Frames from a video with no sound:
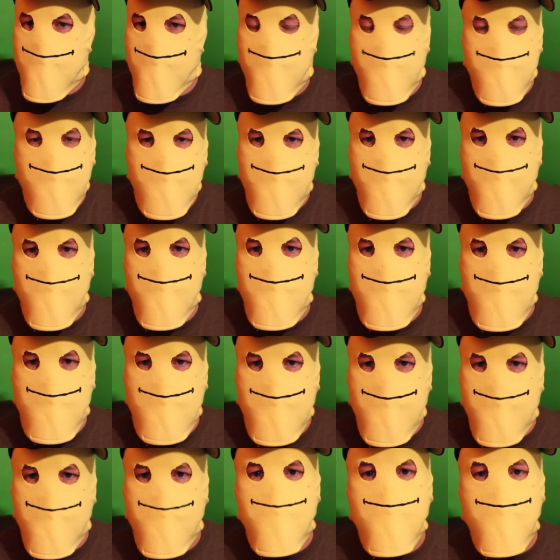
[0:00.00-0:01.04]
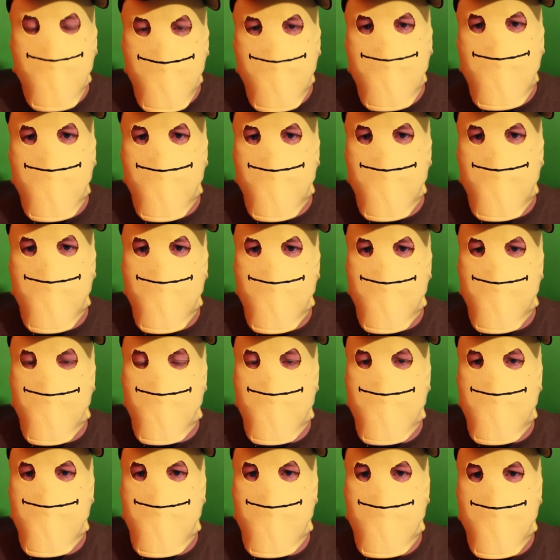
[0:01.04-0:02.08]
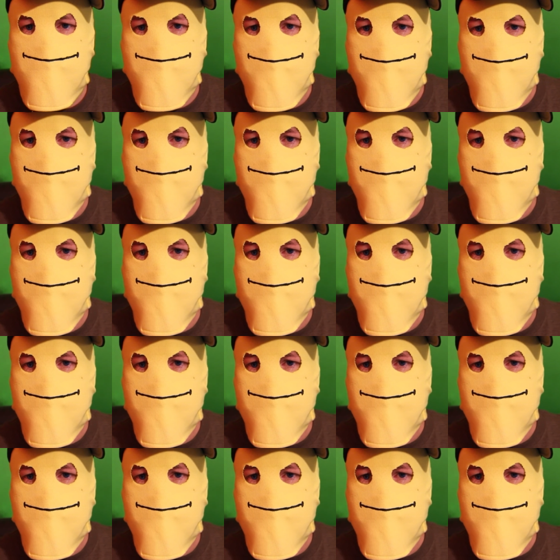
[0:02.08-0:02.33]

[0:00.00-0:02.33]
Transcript: because it gets really uninteresting